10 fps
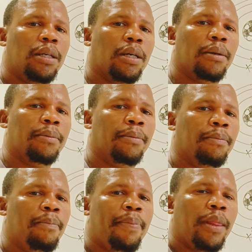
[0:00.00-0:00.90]

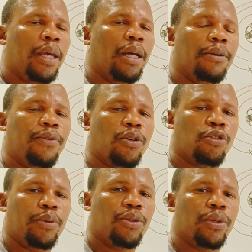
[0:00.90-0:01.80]
And for our
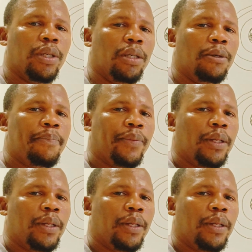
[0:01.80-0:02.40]
topic today,